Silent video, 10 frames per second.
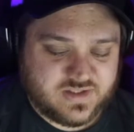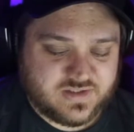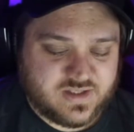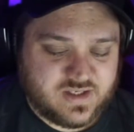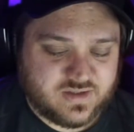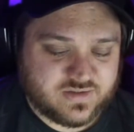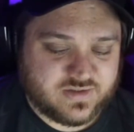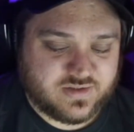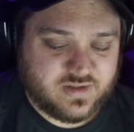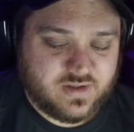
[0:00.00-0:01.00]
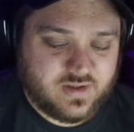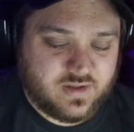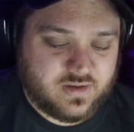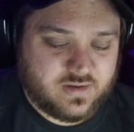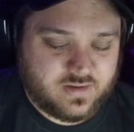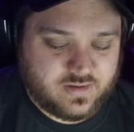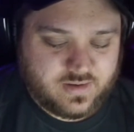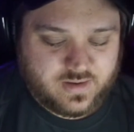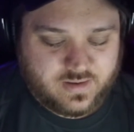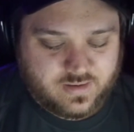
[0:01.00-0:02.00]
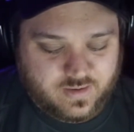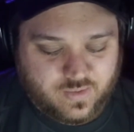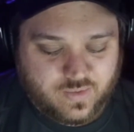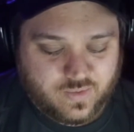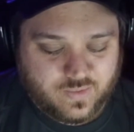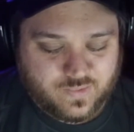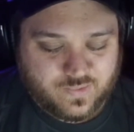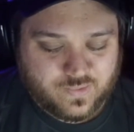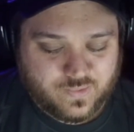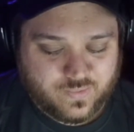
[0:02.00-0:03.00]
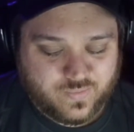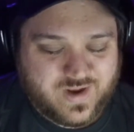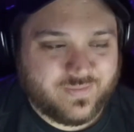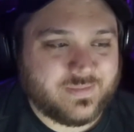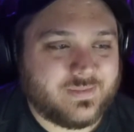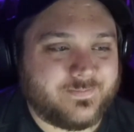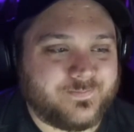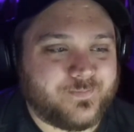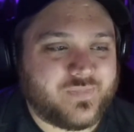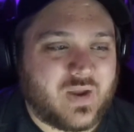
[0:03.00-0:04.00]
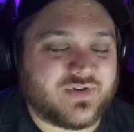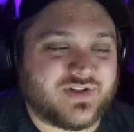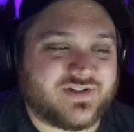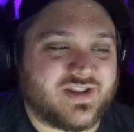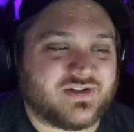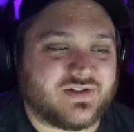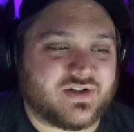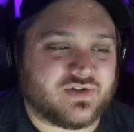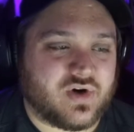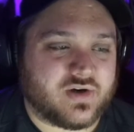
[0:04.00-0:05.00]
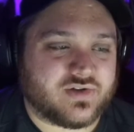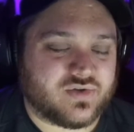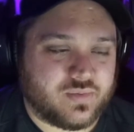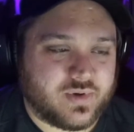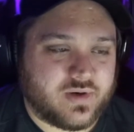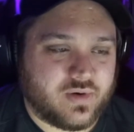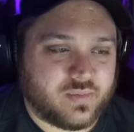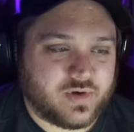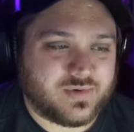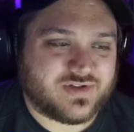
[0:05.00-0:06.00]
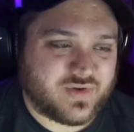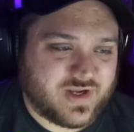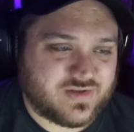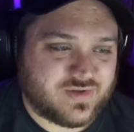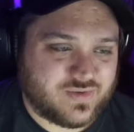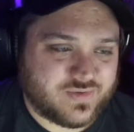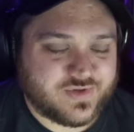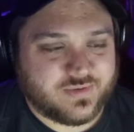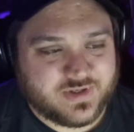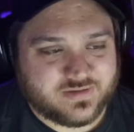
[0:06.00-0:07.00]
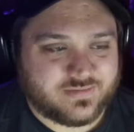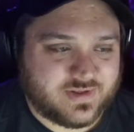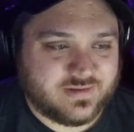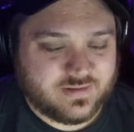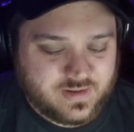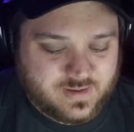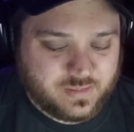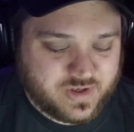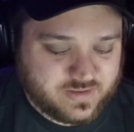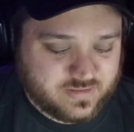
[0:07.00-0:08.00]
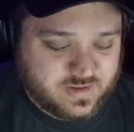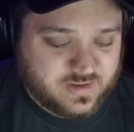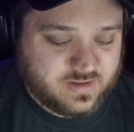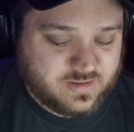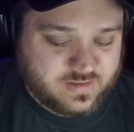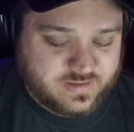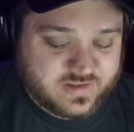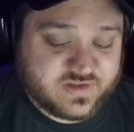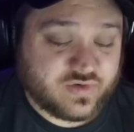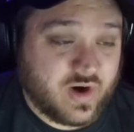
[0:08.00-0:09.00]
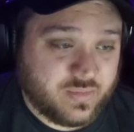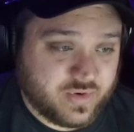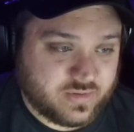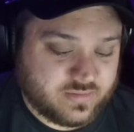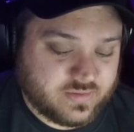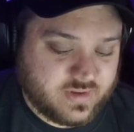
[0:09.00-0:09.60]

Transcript: is his. Oh well. I was going to say this is his strongest superhero book, but he's only got 2, so I mean, but this is a great book.